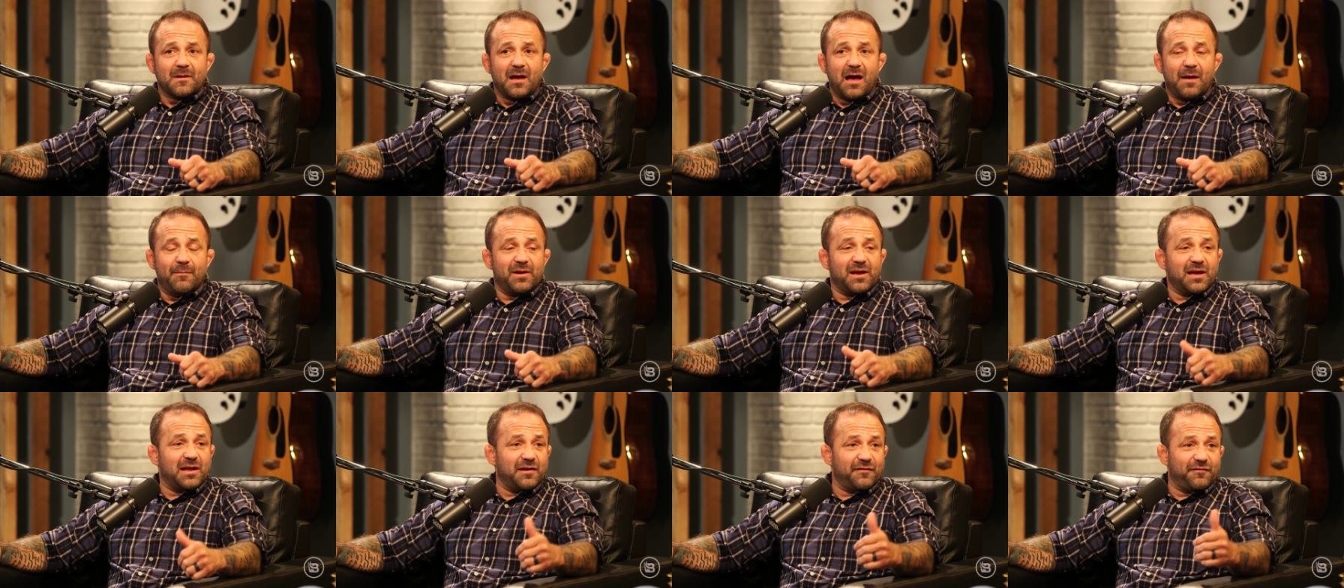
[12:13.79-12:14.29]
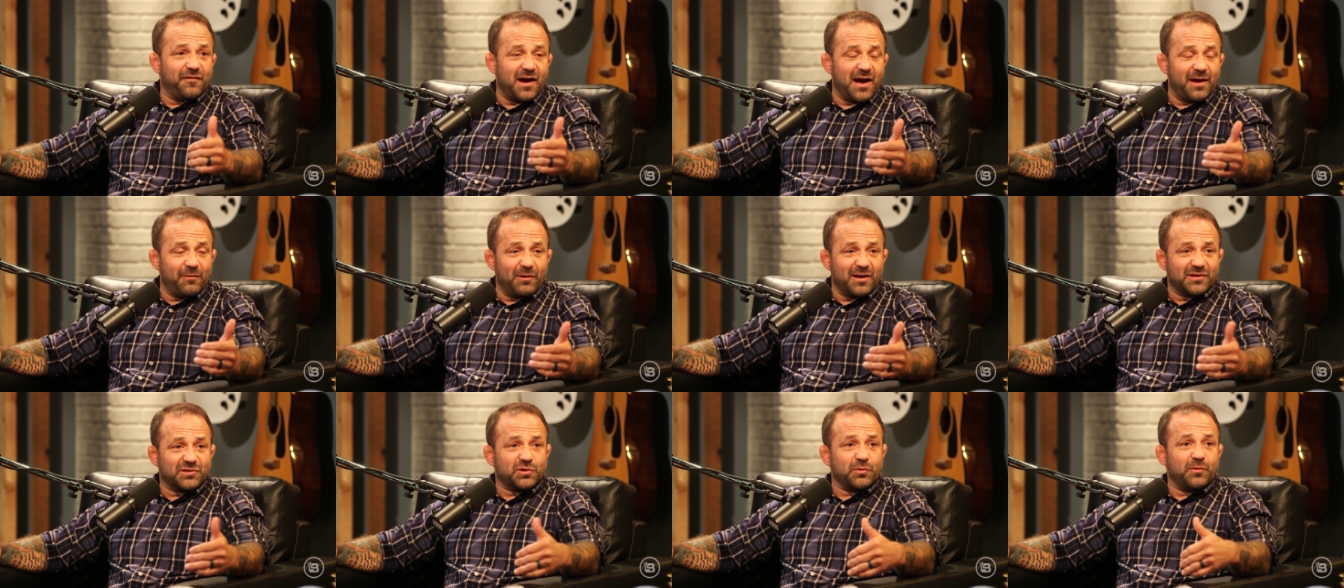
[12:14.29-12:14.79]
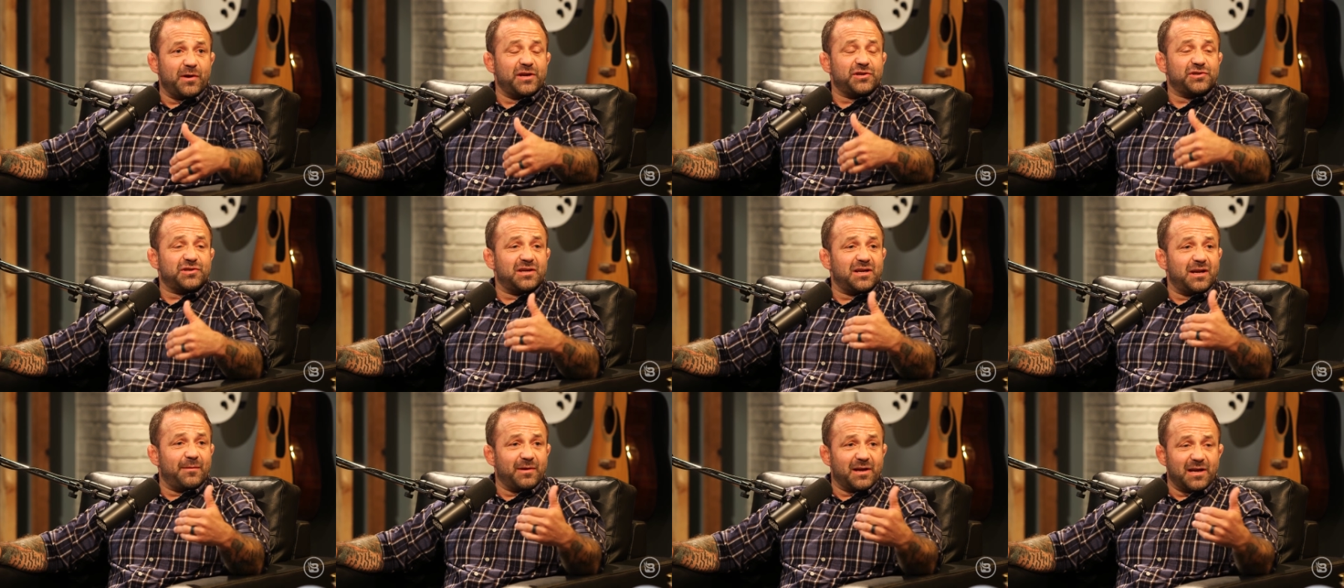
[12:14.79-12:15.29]
I began to find
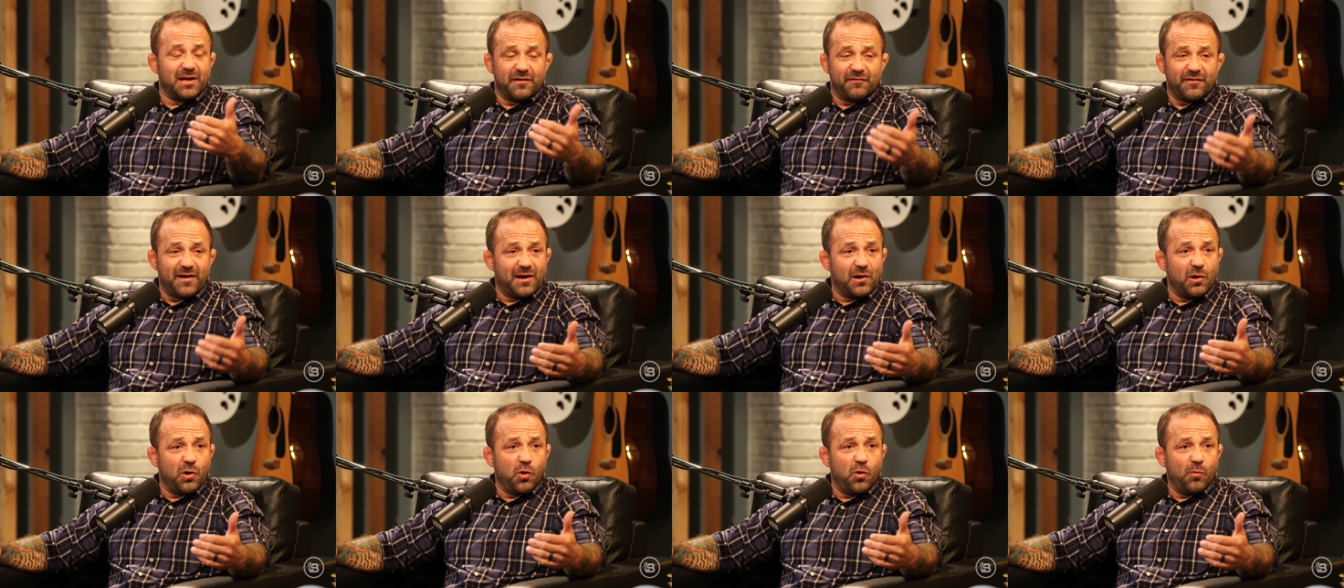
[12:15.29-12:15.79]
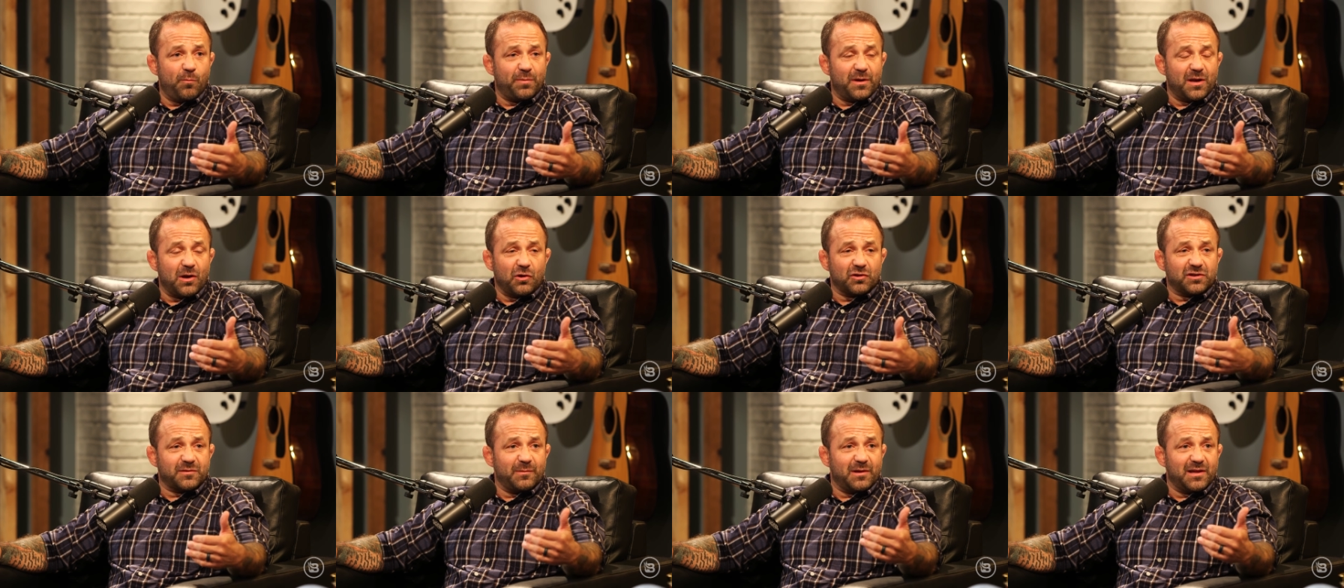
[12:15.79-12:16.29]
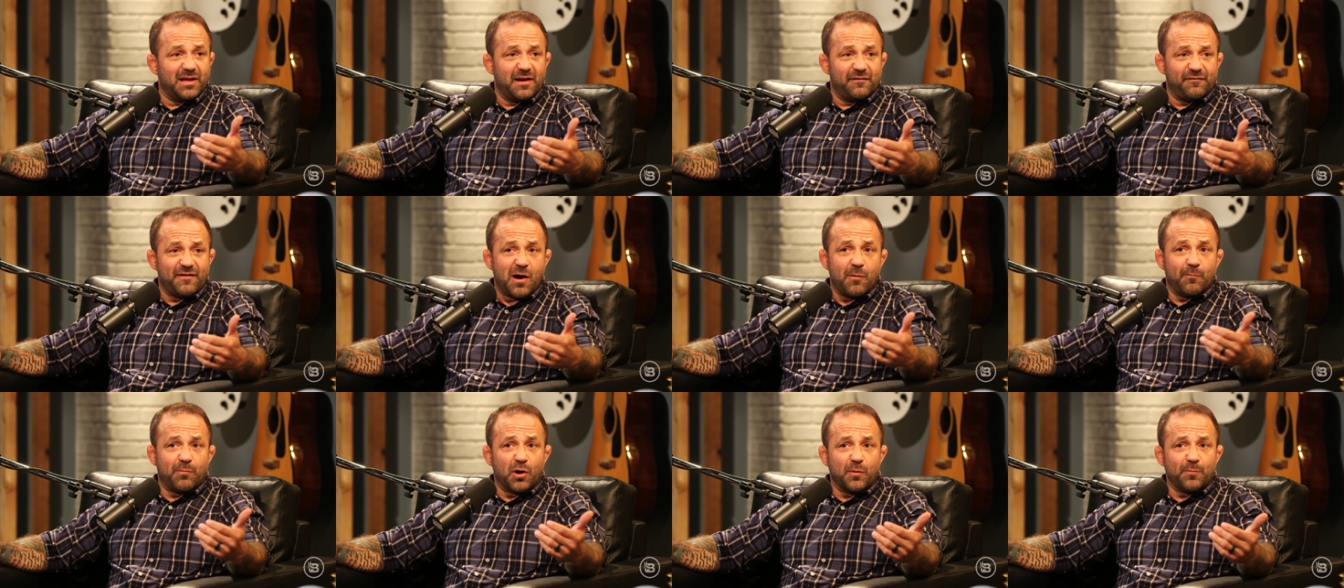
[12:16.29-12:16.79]
restoration. I began to find hope. And ultimately, I
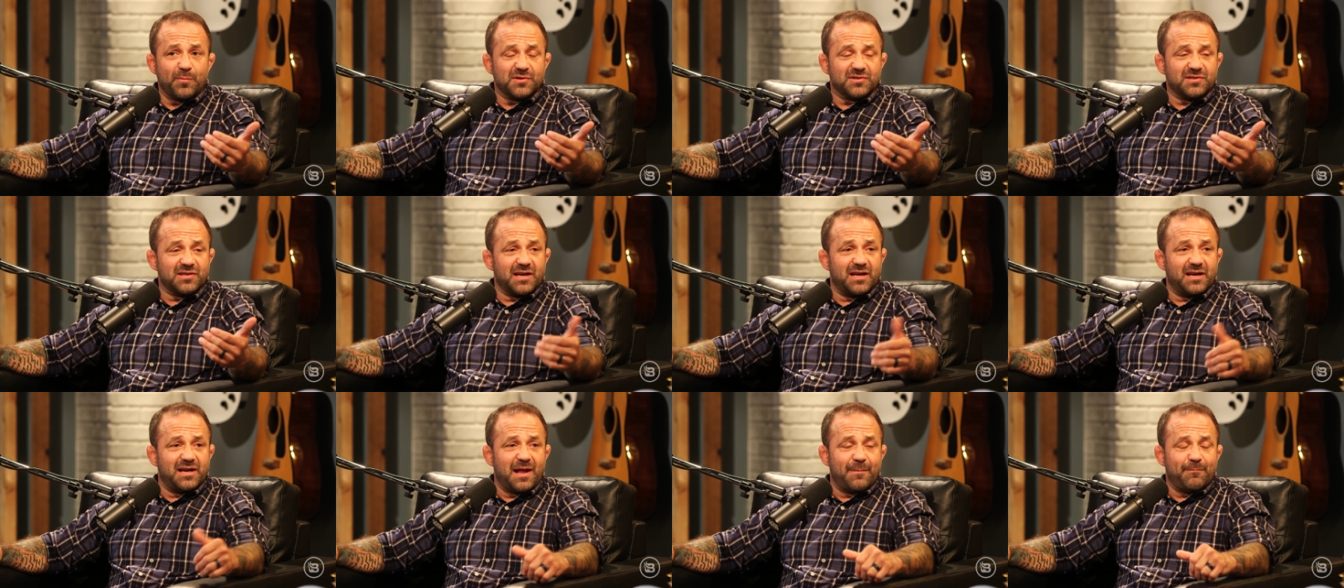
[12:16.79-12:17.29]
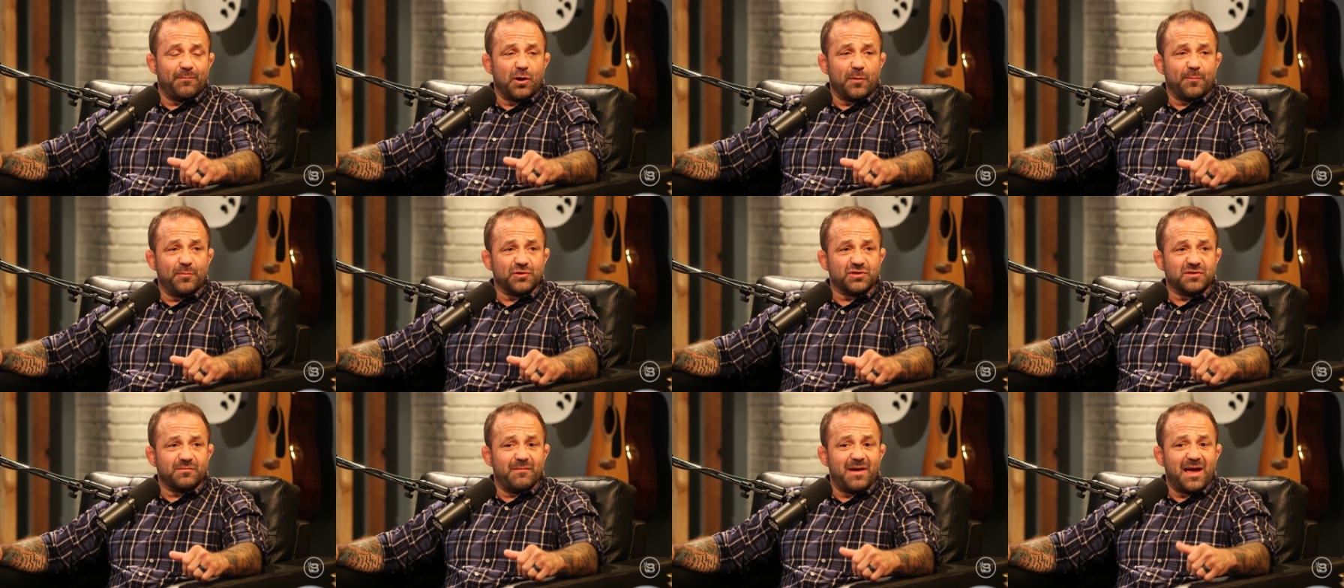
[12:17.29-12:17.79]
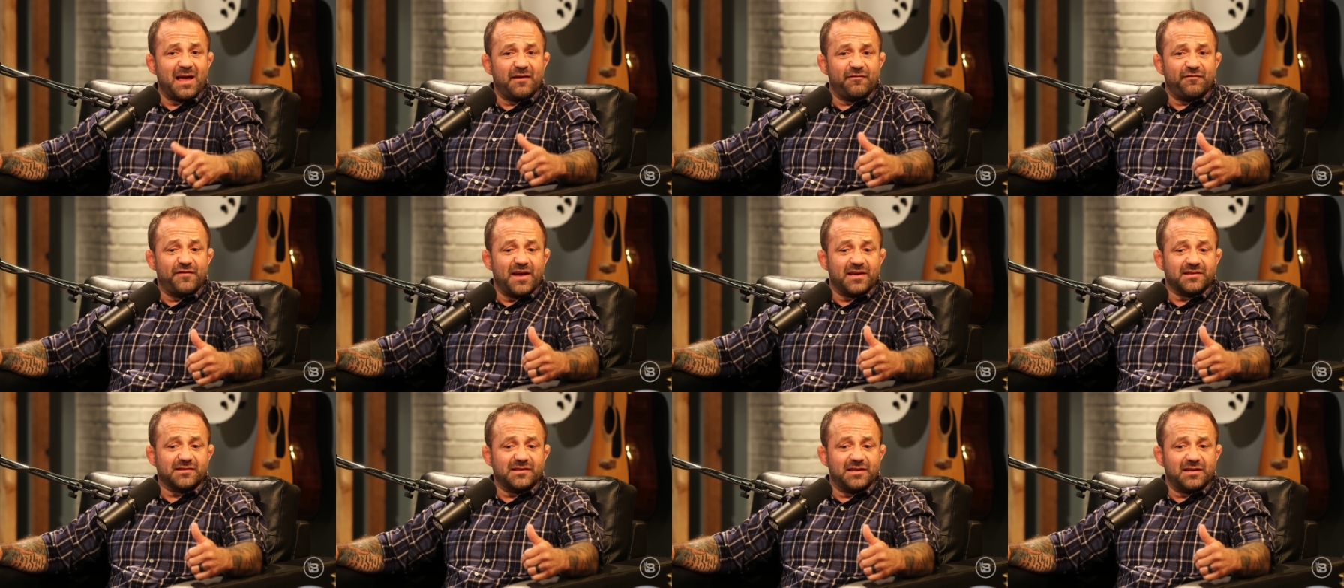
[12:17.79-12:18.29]
found purpose again. And that purpose
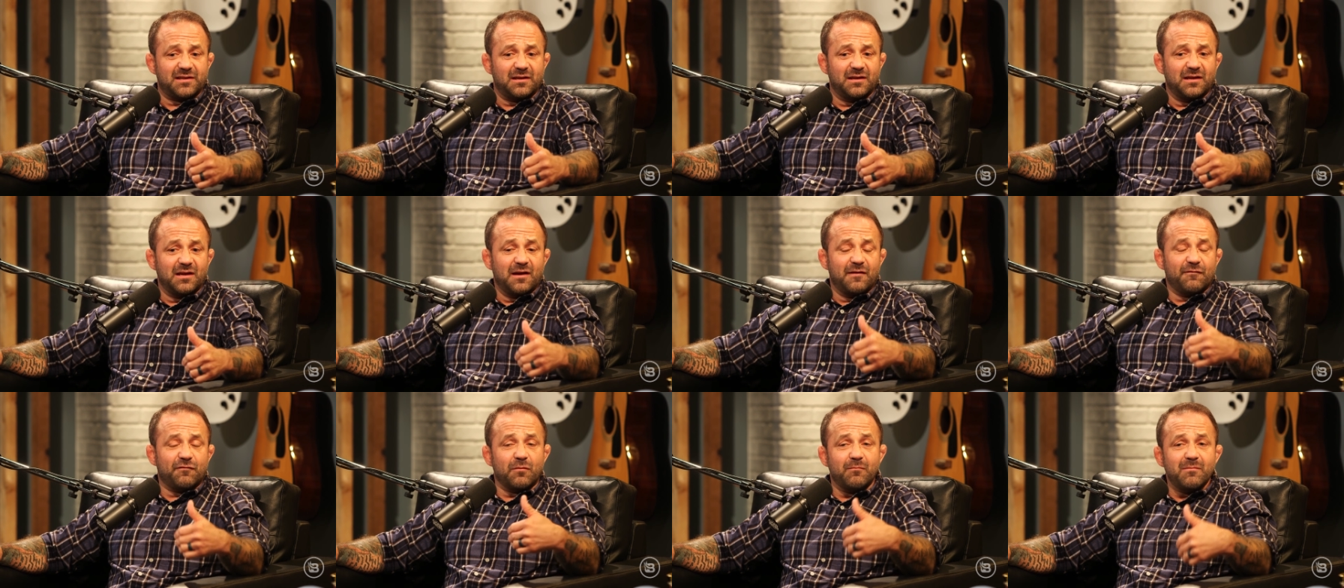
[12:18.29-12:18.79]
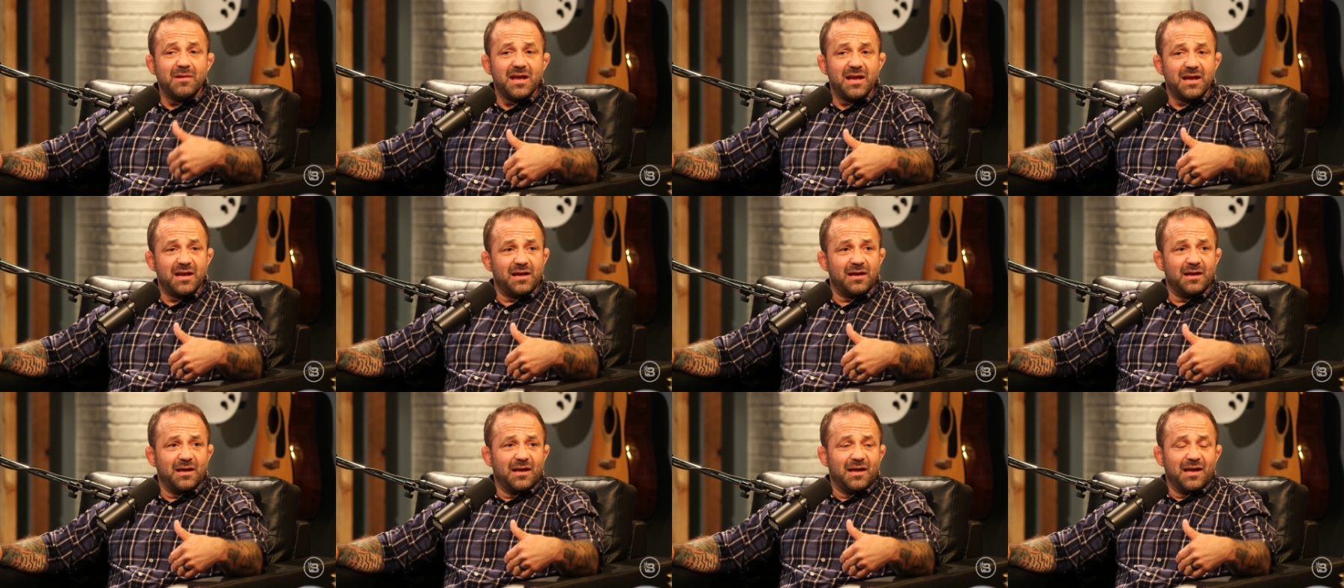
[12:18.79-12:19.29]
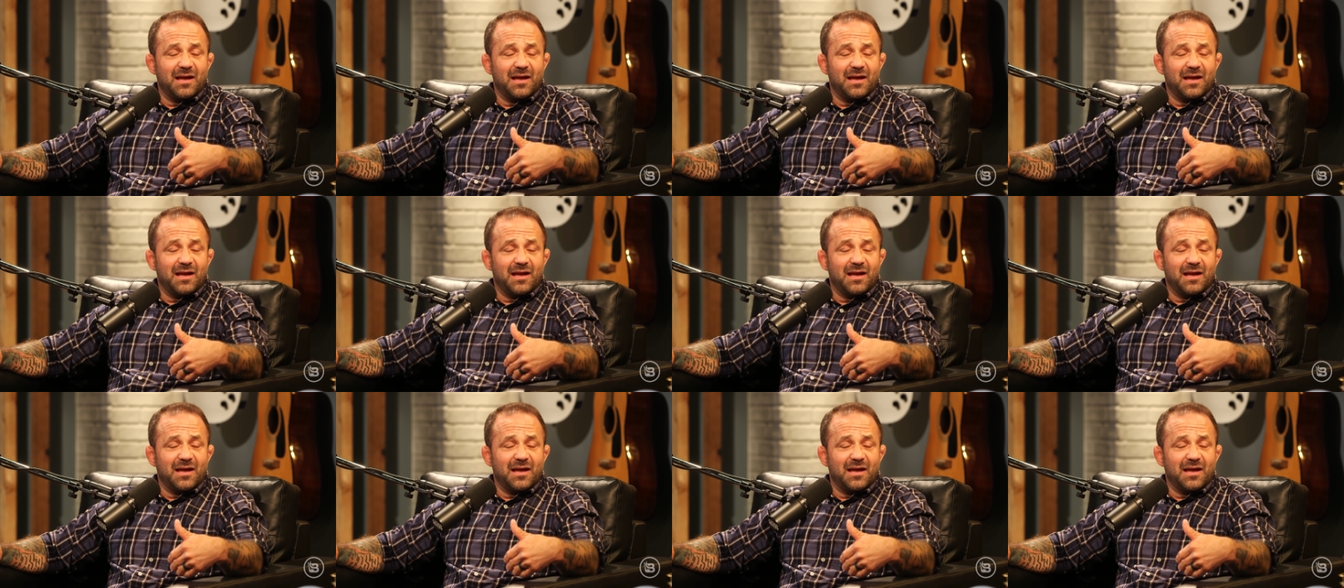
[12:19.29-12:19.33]
manifested for me